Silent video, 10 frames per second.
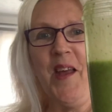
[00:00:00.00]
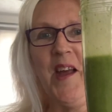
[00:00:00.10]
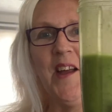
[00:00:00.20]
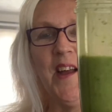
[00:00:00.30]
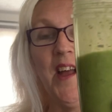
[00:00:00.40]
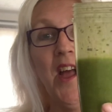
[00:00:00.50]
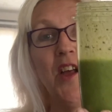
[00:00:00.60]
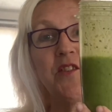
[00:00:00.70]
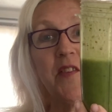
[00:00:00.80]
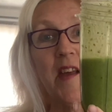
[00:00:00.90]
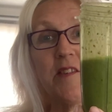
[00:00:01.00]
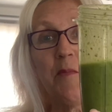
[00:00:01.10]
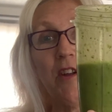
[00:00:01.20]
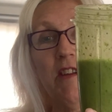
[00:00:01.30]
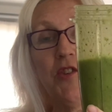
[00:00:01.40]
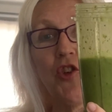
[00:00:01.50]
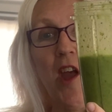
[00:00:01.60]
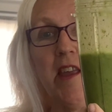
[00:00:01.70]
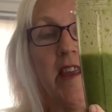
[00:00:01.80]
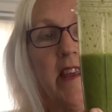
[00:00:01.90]
so that's my green
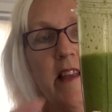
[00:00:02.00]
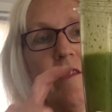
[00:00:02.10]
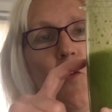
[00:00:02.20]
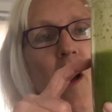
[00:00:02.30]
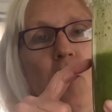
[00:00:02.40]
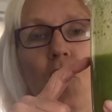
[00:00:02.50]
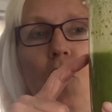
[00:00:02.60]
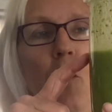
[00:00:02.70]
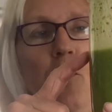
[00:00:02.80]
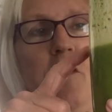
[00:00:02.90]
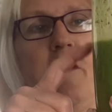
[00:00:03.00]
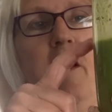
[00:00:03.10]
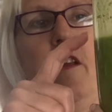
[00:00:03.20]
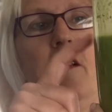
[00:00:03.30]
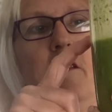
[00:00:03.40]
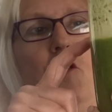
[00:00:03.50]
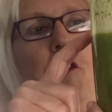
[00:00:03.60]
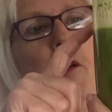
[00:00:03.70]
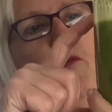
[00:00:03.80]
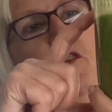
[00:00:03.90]
shake. It's quite a good quantity. It's gone
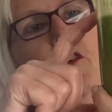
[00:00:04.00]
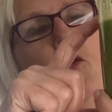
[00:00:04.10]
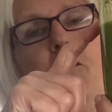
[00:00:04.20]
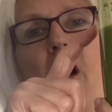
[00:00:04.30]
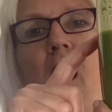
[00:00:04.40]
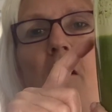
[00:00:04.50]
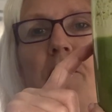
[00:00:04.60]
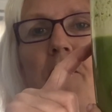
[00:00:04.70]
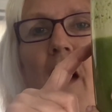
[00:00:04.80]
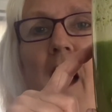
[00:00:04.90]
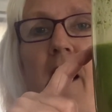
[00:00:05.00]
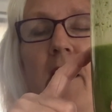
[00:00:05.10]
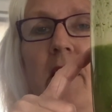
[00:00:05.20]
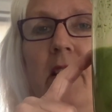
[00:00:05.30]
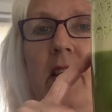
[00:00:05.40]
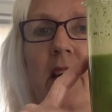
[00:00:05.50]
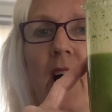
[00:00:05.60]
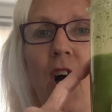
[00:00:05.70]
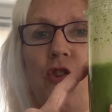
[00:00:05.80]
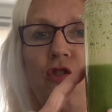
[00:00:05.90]
up to half of that.
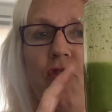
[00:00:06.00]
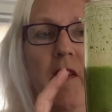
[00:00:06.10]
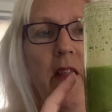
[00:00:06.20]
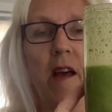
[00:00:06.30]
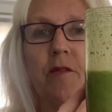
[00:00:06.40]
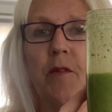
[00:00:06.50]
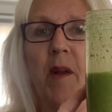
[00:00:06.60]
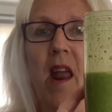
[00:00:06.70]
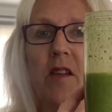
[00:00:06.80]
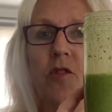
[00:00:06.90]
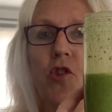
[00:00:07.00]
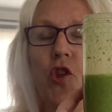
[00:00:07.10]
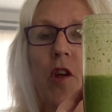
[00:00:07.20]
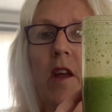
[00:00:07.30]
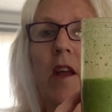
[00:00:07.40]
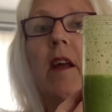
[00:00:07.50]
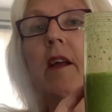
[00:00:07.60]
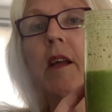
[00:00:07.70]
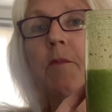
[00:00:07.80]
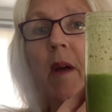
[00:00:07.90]
I should drink that for my lunch.
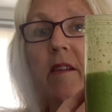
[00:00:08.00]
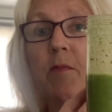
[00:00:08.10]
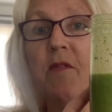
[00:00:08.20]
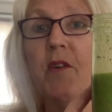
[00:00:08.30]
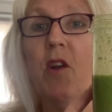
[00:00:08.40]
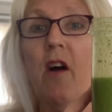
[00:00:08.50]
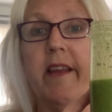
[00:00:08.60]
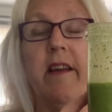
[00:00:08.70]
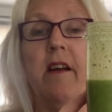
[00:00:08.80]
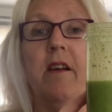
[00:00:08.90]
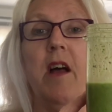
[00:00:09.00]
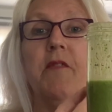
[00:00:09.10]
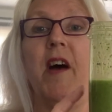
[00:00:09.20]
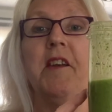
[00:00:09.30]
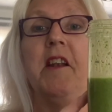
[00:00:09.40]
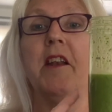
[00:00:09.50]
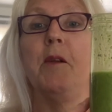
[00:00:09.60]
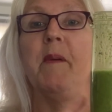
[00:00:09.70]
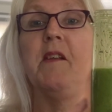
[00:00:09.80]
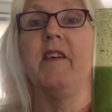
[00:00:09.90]
Makes me feel like uh, I've had a little
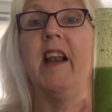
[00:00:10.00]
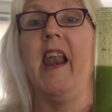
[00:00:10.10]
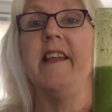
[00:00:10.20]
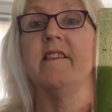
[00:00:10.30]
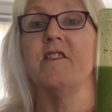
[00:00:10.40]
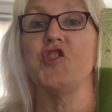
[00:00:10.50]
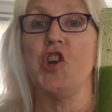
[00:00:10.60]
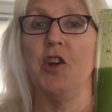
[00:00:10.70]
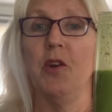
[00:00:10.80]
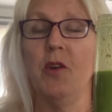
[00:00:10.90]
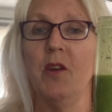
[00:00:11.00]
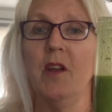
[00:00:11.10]
bit of a cleanse too.